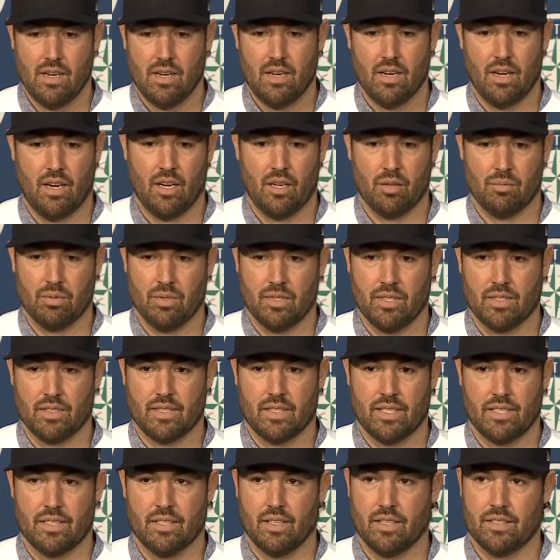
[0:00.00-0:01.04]
uh, but
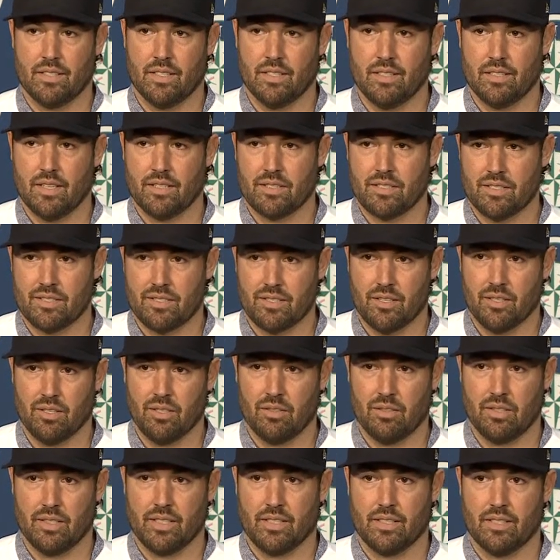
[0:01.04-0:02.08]
it, it, didn't
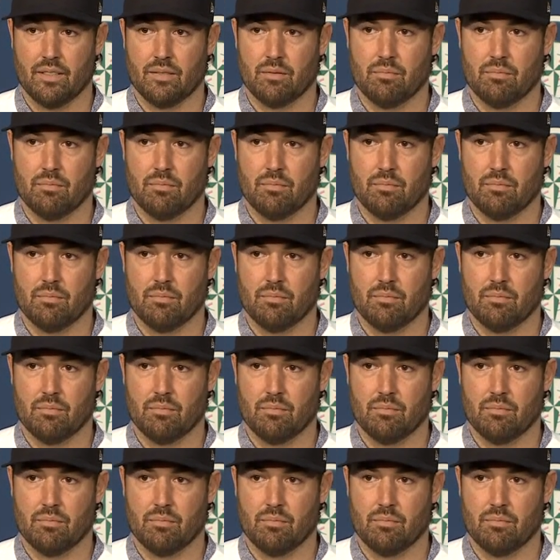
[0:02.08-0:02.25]
necessarily